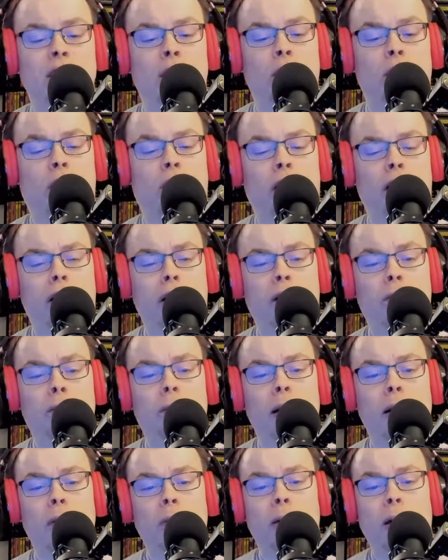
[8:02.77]
no longer
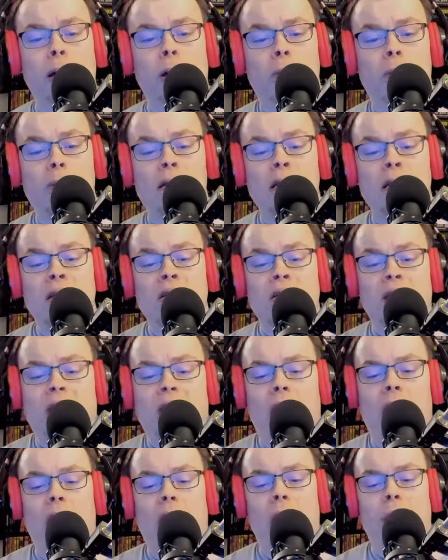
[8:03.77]
Boom Boom
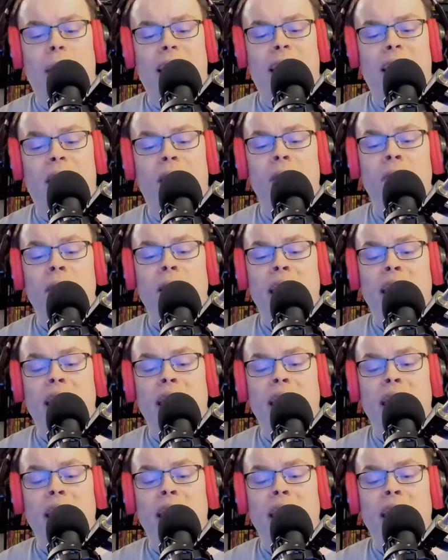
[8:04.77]
Colt Cabana,